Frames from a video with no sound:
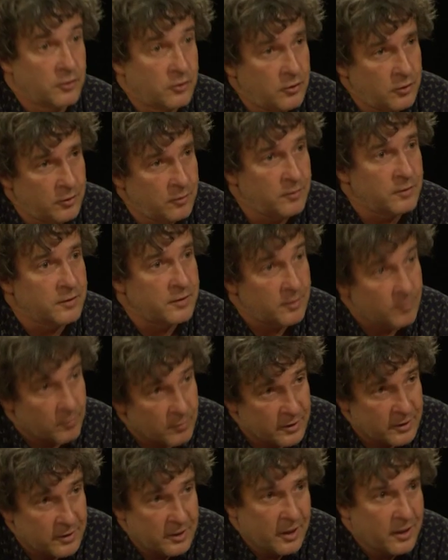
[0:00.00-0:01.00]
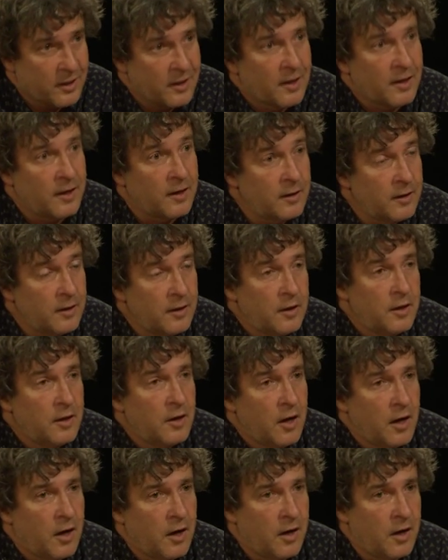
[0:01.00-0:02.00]
students in particular,
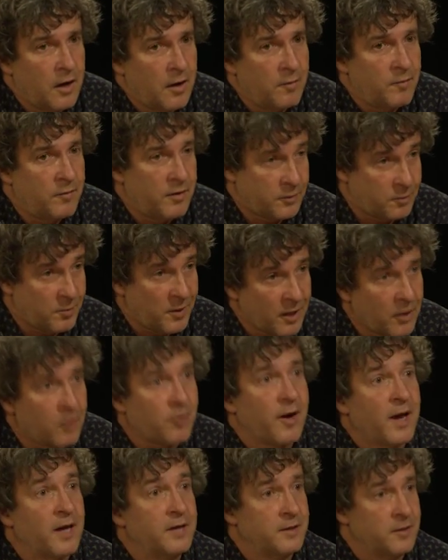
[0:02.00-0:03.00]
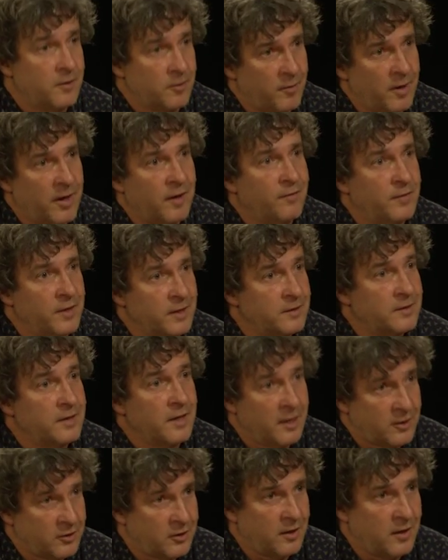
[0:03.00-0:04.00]
that's been created around the
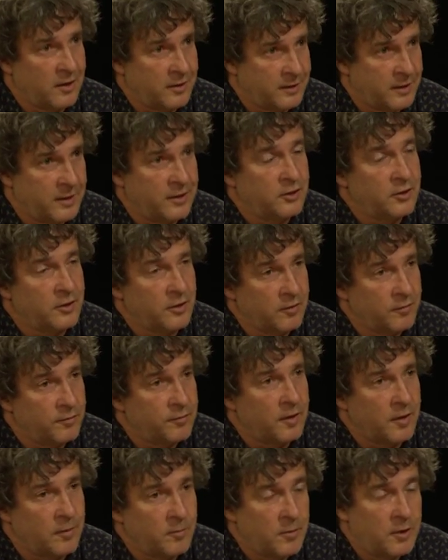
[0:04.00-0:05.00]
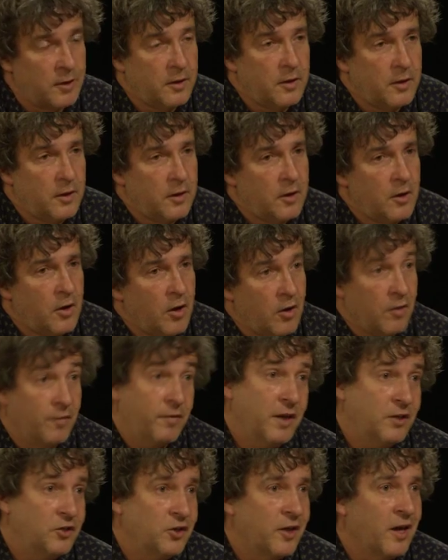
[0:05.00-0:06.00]
internationalisation
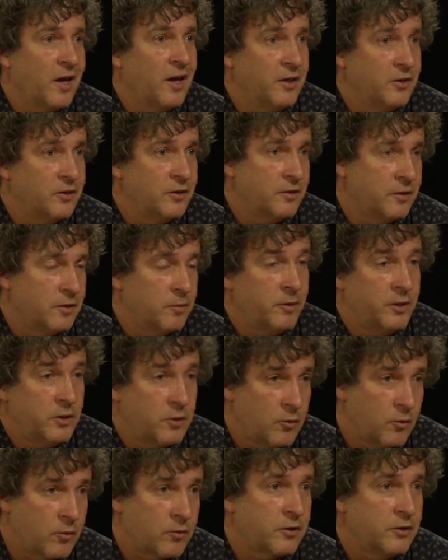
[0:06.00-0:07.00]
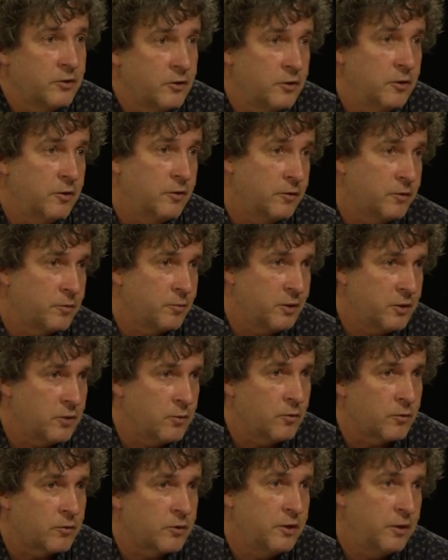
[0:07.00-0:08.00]
of education. So we talked to students, we
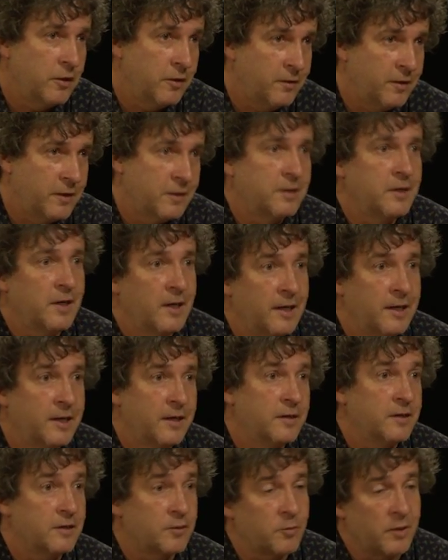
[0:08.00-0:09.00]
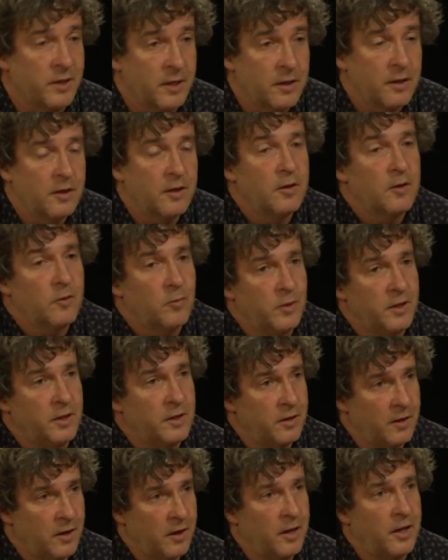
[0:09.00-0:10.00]
talked to university leaders, we
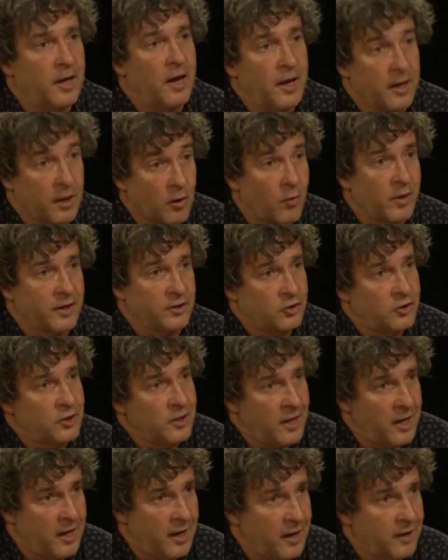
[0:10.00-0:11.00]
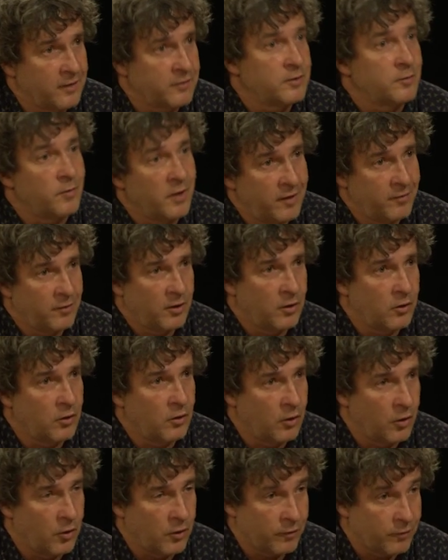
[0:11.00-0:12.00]
did a questionnaire, so we have a
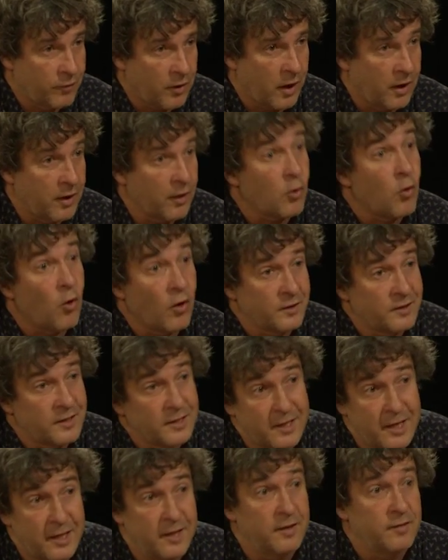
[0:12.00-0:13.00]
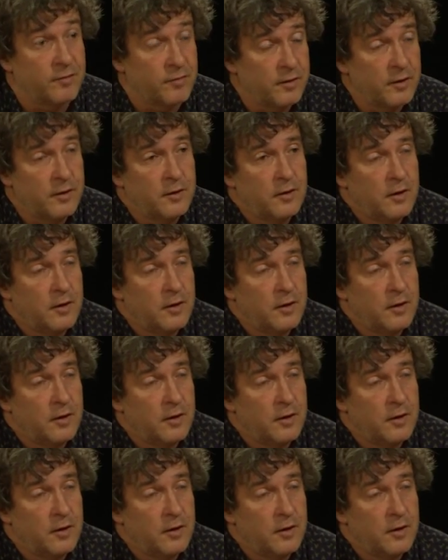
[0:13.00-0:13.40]
lot of kind of quantitative